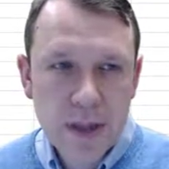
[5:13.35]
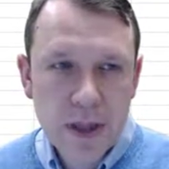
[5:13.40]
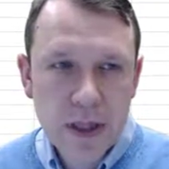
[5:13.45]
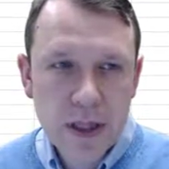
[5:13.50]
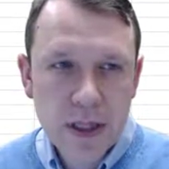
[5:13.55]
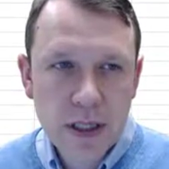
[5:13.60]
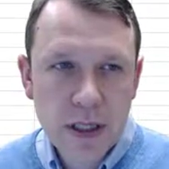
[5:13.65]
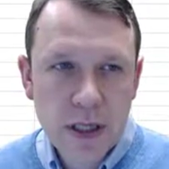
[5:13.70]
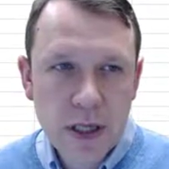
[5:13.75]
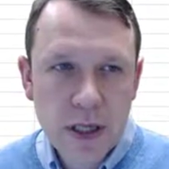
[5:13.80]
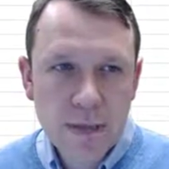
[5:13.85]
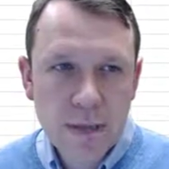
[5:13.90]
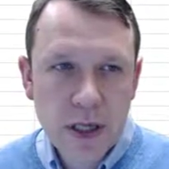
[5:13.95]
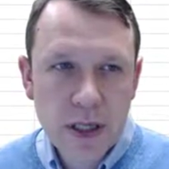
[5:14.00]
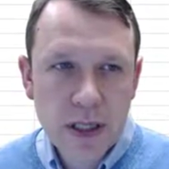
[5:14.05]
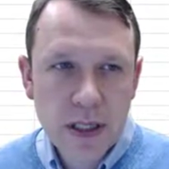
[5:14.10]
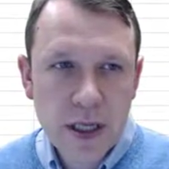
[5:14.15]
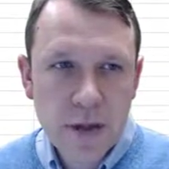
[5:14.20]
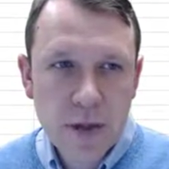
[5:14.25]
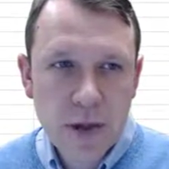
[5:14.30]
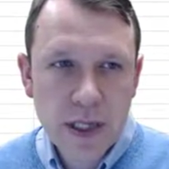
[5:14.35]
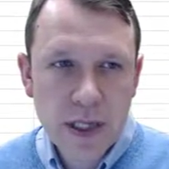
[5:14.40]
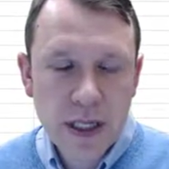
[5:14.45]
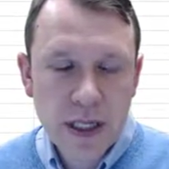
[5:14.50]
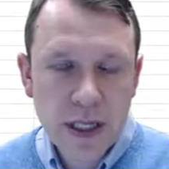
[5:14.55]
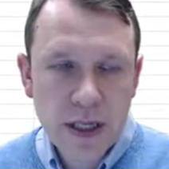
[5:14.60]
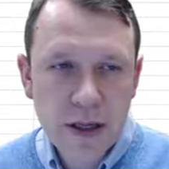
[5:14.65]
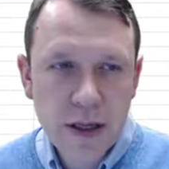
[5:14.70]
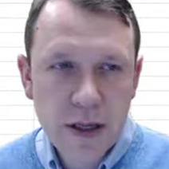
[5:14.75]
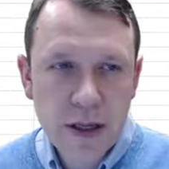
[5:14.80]
I'm going to, I'm going to double
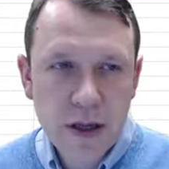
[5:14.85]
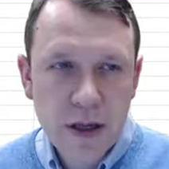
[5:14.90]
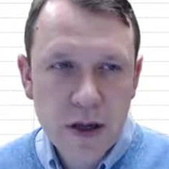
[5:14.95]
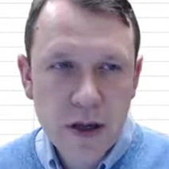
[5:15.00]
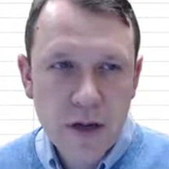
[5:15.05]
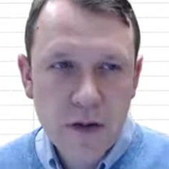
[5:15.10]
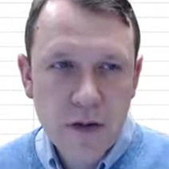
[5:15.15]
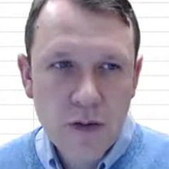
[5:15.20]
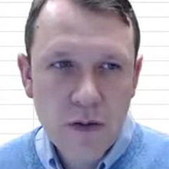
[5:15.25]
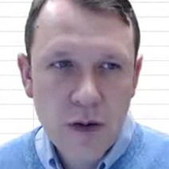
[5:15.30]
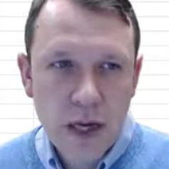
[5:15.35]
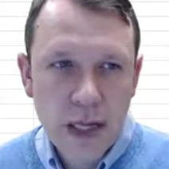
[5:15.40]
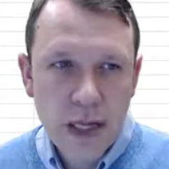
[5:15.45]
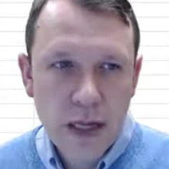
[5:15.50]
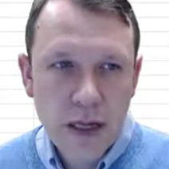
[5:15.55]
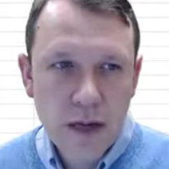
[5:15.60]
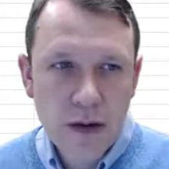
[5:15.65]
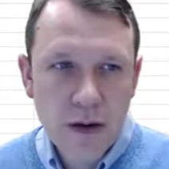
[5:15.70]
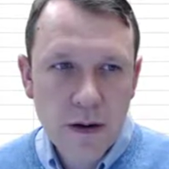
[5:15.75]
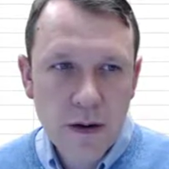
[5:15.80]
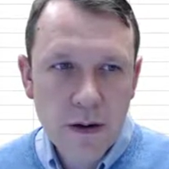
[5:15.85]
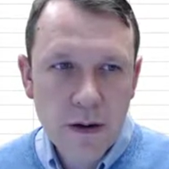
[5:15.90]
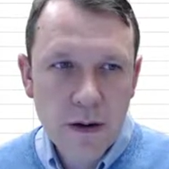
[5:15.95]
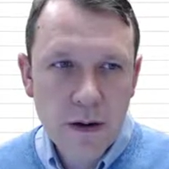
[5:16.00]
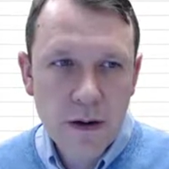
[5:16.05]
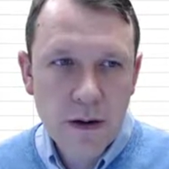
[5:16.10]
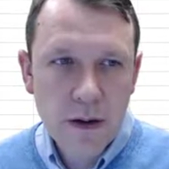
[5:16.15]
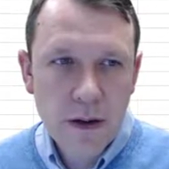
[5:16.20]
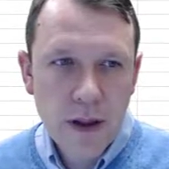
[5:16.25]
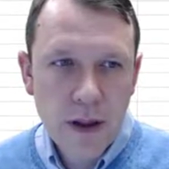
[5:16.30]
click right here
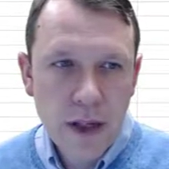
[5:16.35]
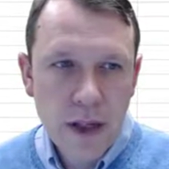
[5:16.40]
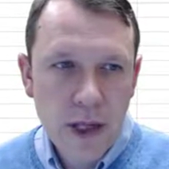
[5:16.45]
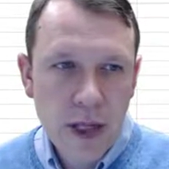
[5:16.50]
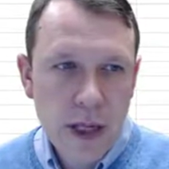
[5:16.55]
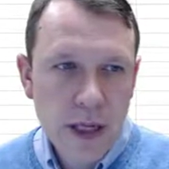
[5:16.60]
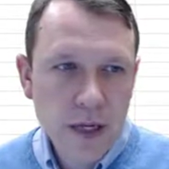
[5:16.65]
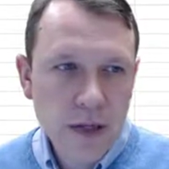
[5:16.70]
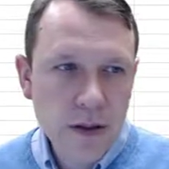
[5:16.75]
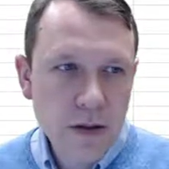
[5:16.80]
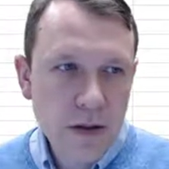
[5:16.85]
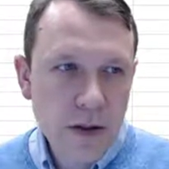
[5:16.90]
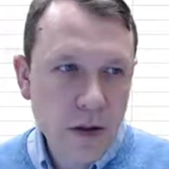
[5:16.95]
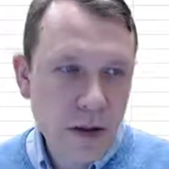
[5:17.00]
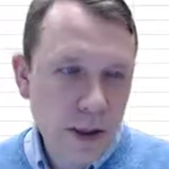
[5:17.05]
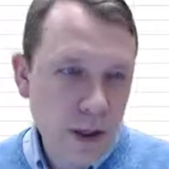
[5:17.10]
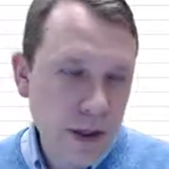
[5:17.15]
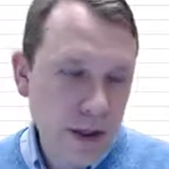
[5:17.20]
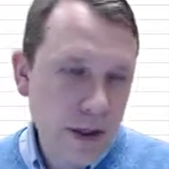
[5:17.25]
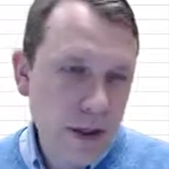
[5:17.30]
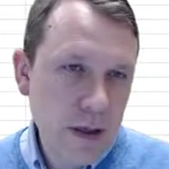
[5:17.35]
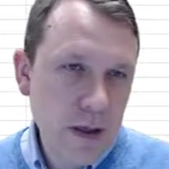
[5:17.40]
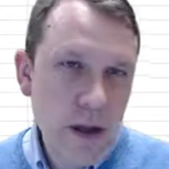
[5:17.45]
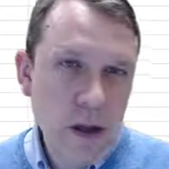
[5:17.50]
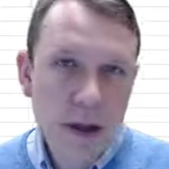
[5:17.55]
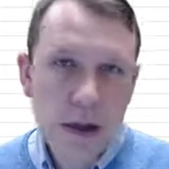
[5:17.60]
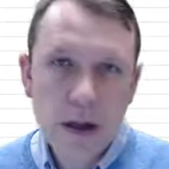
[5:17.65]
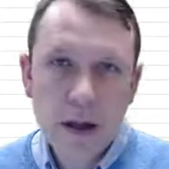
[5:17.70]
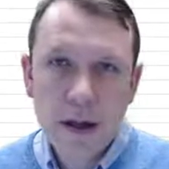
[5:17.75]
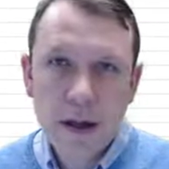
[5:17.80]
and it'll
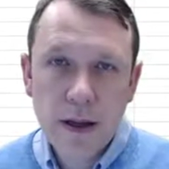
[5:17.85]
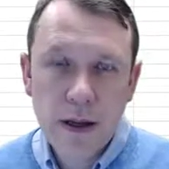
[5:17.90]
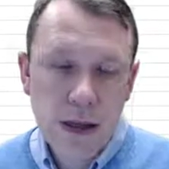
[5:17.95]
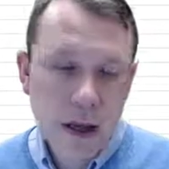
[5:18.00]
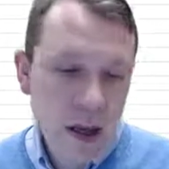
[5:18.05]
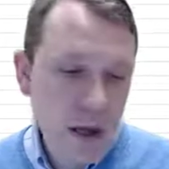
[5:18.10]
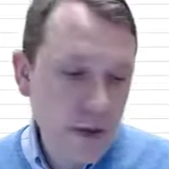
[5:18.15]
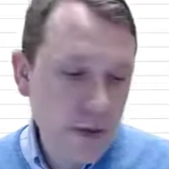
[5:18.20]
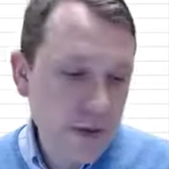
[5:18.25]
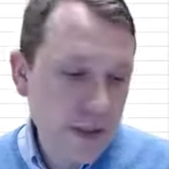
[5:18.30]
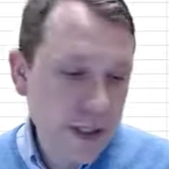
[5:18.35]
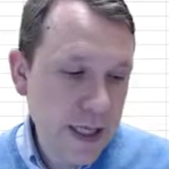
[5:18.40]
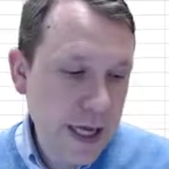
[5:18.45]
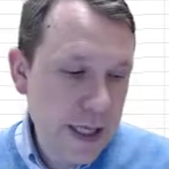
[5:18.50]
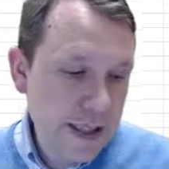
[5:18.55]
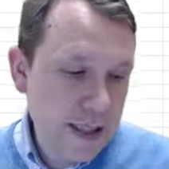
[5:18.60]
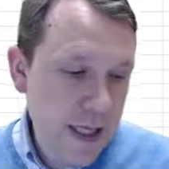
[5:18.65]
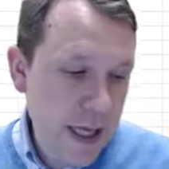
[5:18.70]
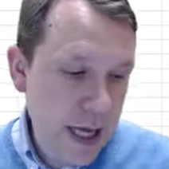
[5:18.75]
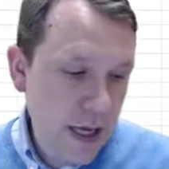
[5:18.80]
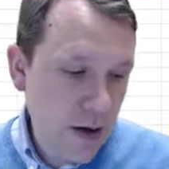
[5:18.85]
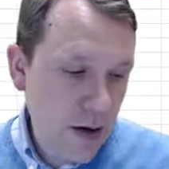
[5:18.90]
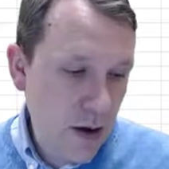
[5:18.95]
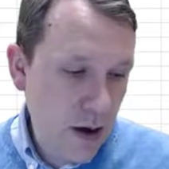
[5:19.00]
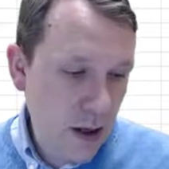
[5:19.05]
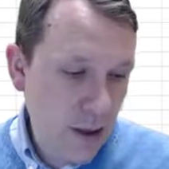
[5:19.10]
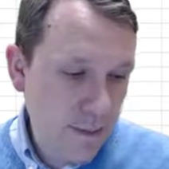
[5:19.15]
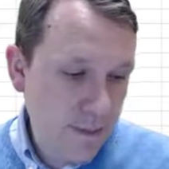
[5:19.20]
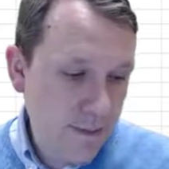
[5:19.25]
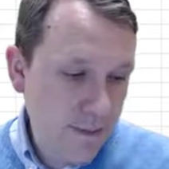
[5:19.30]
uh, auto size that
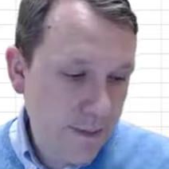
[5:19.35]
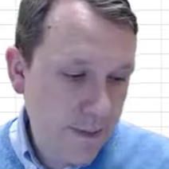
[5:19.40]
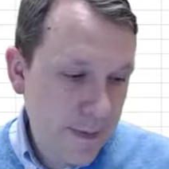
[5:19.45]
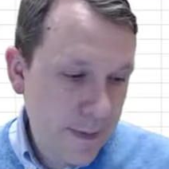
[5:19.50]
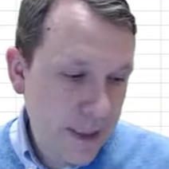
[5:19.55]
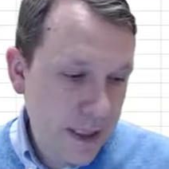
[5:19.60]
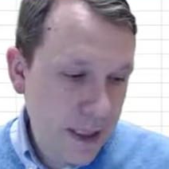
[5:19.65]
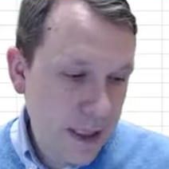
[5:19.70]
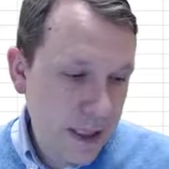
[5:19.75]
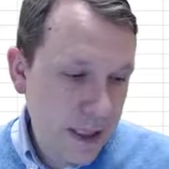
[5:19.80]
column.